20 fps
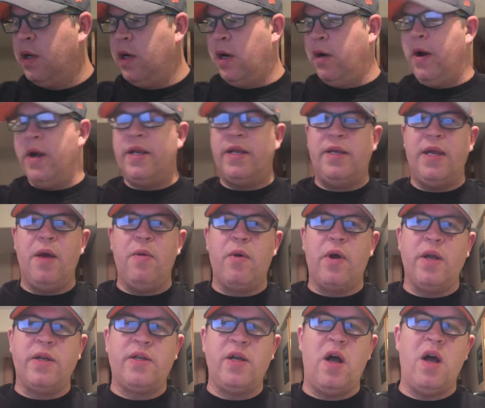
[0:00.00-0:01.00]
Alright, today we're
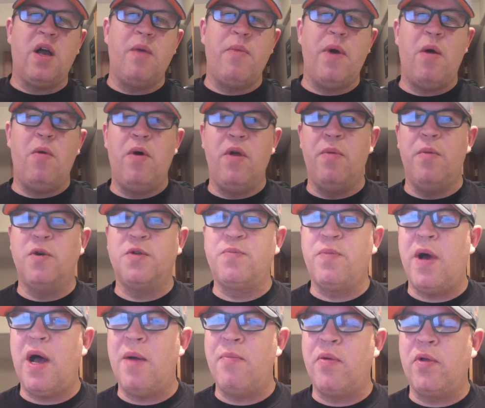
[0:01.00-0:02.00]
going to talk about one of the most
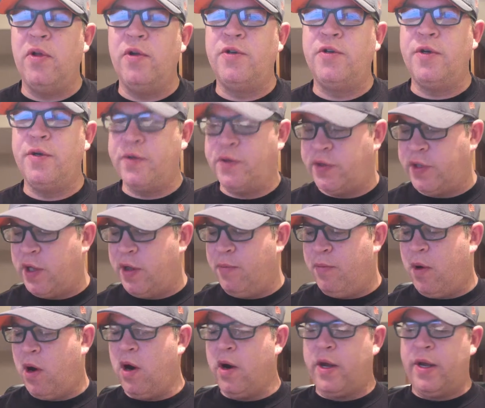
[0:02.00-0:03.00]
popular juices on the
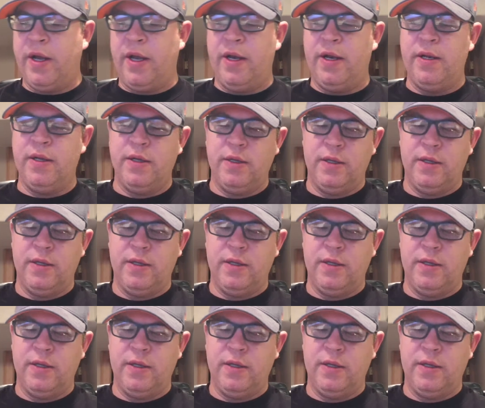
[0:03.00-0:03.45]
market.